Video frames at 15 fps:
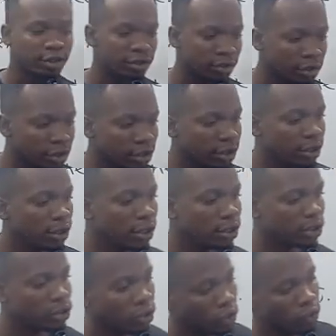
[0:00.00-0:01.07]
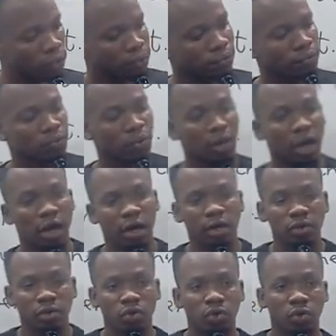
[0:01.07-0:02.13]
83. So
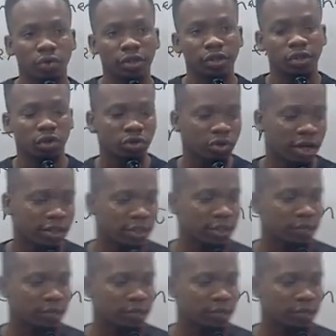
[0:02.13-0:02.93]
also industrial